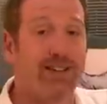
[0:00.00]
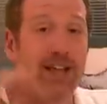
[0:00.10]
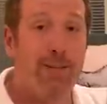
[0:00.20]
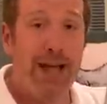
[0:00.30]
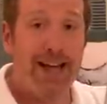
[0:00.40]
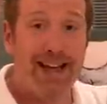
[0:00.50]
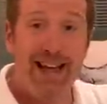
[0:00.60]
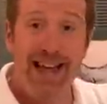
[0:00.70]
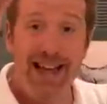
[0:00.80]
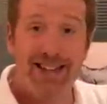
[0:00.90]
Say up here,
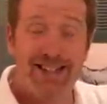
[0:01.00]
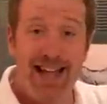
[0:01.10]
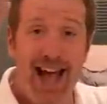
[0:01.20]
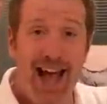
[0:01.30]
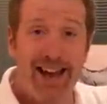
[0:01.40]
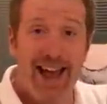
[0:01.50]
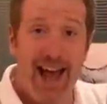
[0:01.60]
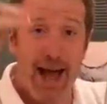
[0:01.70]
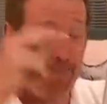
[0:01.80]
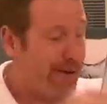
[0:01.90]
it's an
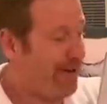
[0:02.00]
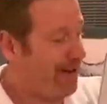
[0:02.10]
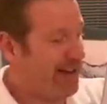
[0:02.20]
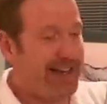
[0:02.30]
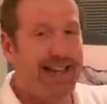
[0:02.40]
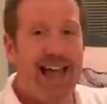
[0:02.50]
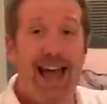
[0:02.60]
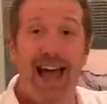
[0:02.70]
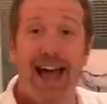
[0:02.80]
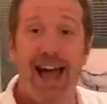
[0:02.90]
apple.
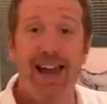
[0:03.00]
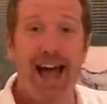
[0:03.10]
Yeah, an